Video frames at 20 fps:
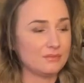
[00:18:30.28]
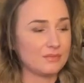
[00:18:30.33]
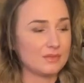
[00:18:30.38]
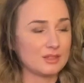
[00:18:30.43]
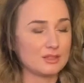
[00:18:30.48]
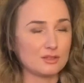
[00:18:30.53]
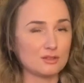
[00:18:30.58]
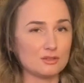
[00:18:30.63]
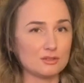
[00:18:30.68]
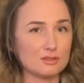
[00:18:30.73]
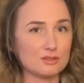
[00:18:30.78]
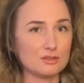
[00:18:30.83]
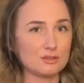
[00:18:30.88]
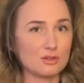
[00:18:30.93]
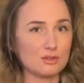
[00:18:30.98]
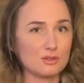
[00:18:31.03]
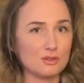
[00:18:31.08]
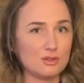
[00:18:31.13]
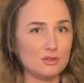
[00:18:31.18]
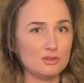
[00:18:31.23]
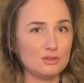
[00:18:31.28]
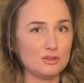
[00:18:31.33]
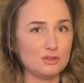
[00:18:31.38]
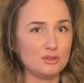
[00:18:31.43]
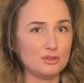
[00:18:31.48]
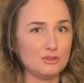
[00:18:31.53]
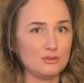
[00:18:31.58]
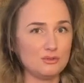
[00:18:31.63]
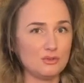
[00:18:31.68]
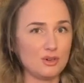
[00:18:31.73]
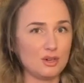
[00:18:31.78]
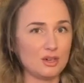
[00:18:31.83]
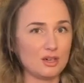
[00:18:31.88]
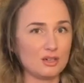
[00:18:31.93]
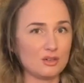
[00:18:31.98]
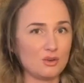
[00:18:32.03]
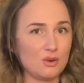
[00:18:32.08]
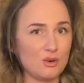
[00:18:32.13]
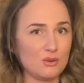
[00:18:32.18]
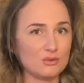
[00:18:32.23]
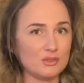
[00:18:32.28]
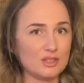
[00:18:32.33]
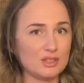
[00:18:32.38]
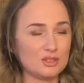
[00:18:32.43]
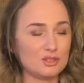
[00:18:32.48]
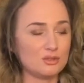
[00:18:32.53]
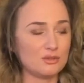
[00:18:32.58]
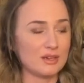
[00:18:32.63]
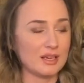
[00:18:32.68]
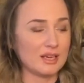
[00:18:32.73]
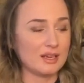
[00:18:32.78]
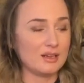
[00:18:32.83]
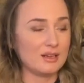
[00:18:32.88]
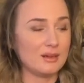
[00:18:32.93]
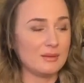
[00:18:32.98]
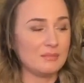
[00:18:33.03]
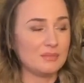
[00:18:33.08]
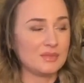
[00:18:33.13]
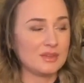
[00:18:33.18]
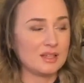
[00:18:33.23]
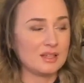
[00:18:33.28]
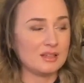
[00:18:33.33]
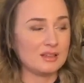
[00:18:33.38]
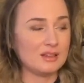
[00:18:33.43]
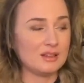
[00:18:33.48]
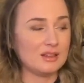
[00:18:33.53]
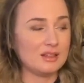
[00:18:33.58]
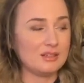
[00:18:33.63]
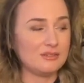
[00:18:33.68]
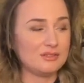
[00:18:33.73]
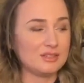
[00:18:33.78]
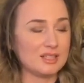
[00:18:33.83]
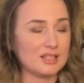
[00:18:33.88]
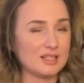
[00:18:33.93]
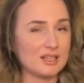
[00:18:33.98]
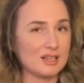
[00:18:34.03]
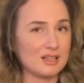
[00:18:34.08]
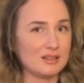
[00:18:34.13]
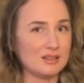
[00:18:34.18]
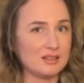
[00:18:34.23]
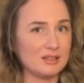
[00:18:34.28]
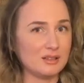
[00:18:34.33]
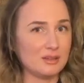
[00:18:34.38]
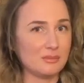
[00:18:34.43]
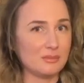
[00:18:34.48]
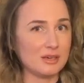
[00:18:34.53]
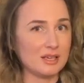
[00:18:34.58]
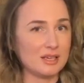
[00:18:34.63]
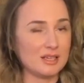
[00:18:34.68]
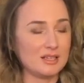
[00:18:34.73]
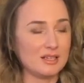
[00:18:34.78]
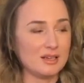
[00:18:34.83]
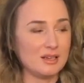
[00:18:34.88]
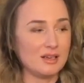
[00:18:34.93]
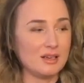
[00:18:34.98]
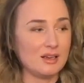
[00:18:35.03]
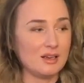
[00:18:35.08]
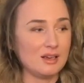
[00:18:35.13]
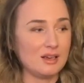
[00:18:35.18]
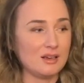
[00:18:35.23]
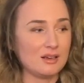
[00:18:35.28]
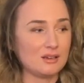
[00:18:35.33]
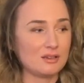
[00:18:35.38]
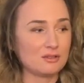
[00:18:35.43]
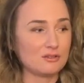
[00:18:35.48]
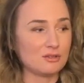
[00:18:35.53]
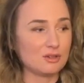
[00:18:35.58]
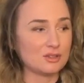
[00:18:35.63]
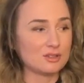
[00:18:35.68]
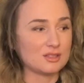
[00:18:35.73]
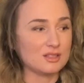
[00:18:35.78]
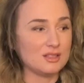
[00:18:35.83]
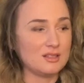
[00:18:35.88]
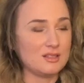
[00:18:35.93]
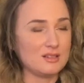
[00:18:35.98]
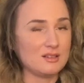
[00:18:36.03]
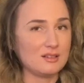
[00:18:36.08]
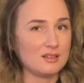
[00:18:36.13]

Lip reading: So don't go too far off the string, lift it a little bit, cross it,